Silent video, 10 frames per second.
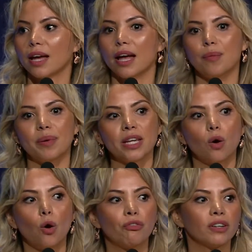and being
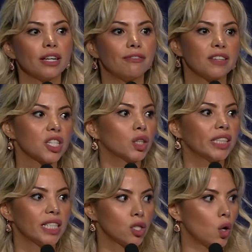overly physically
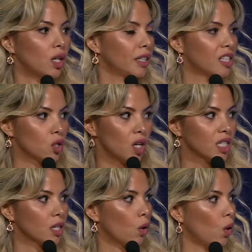
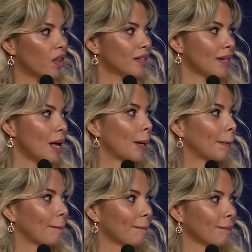exhausted all the time.